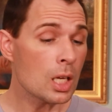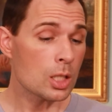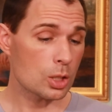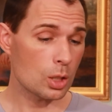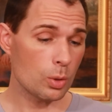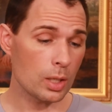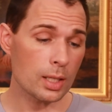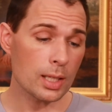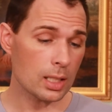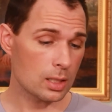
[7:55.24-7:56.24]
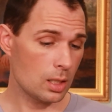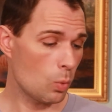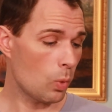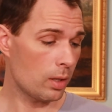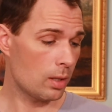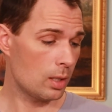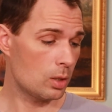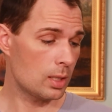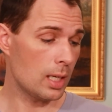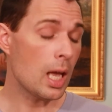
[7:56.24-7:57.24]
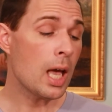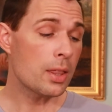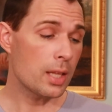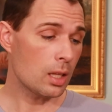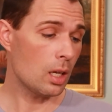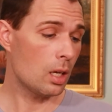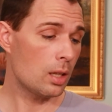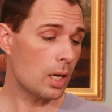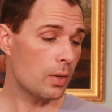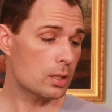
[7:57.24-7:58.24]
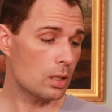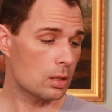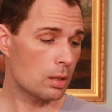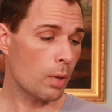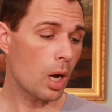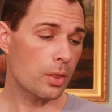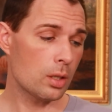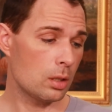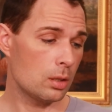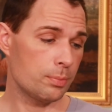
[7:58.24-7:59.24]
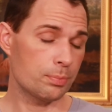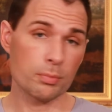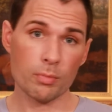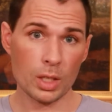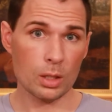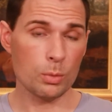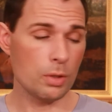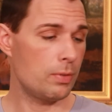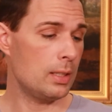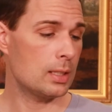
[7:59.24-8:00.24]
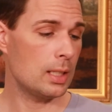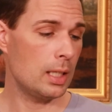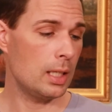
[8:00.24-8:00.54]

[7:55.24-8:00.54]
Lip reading: So that is one thing to say. Then there is some other UV filters in